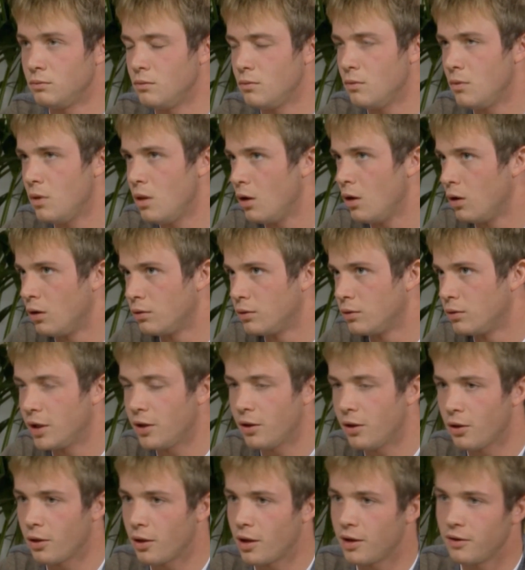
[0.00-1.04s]
No,
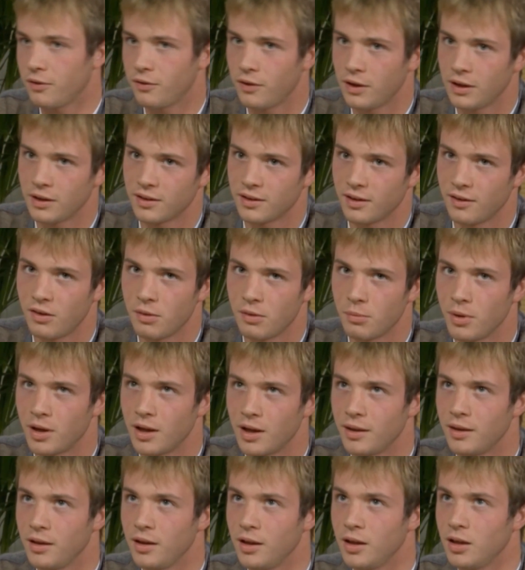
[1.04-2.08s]
I don't. I think
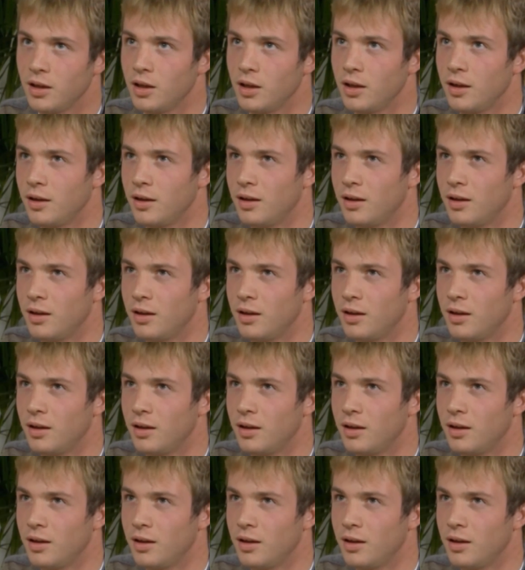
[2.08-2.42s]
everybody